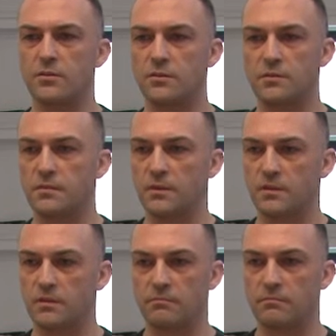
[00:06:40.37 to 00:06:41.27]
use
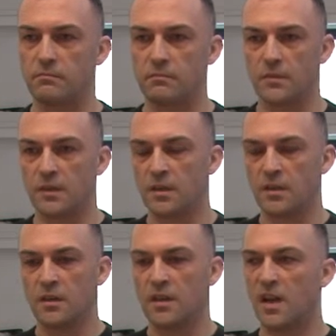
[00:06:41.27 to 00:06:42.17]
for
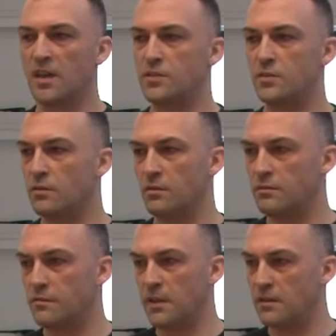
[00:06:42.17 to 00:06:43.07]
any sort
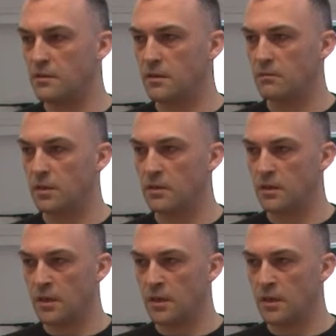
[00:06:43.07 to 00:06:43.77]
of things anyway.